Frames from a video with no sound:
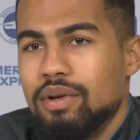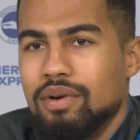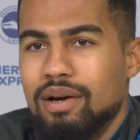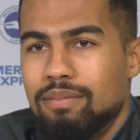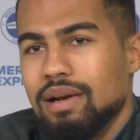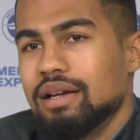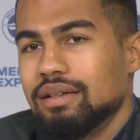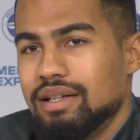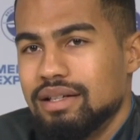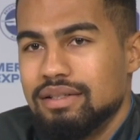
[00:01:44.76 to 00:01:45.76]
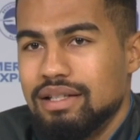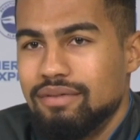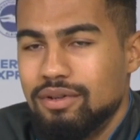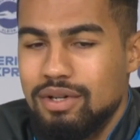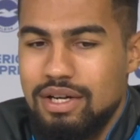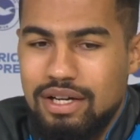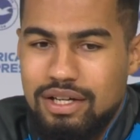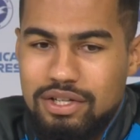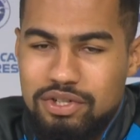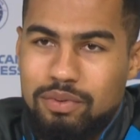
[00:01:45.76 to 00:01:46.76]
where you are playing on the highest level,
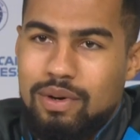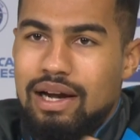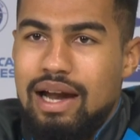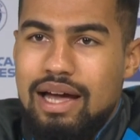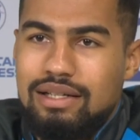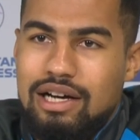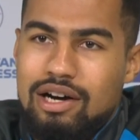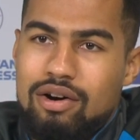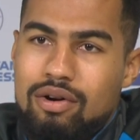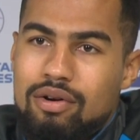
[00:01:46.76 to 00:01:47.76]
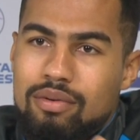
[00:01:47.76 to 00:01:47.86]
you realize how